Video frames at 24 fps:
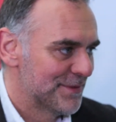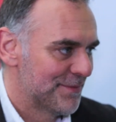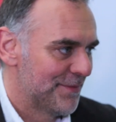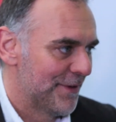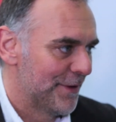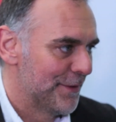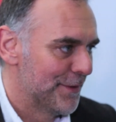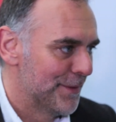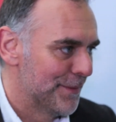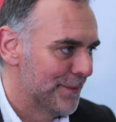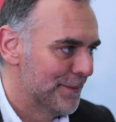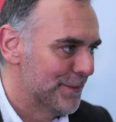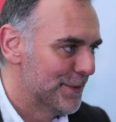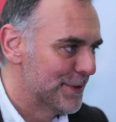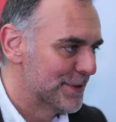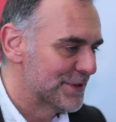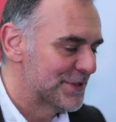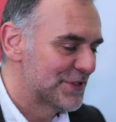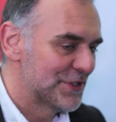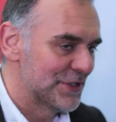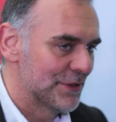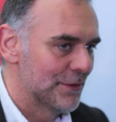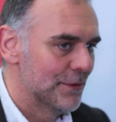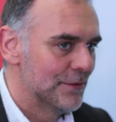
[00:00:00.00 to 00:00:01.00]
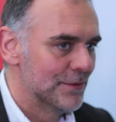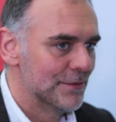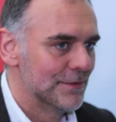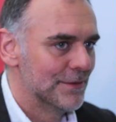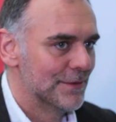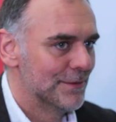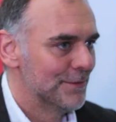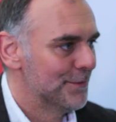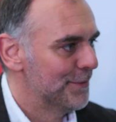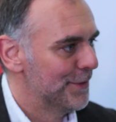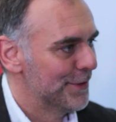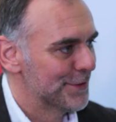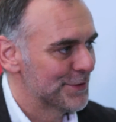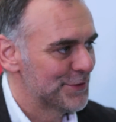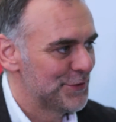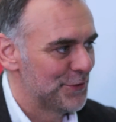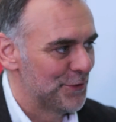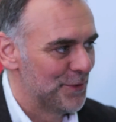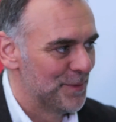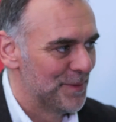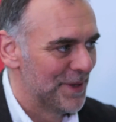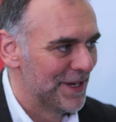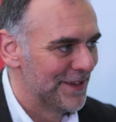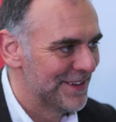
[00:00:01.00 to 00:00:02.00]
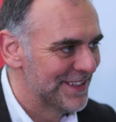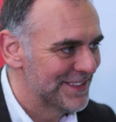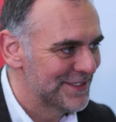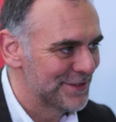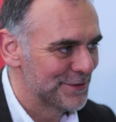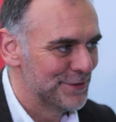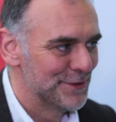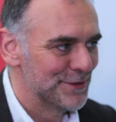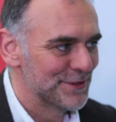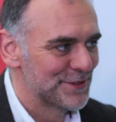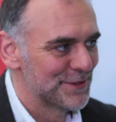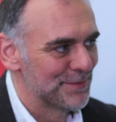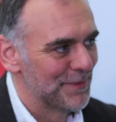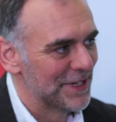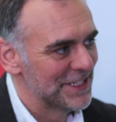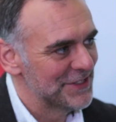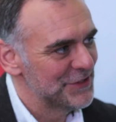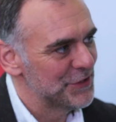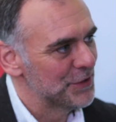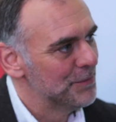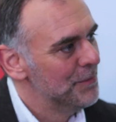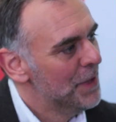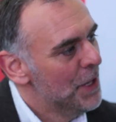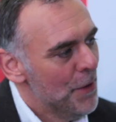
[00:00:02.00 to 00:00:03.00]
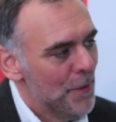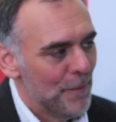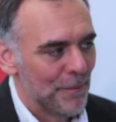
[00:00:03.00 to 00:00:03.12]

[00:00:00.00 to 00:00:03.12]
very much, not sure about this automation.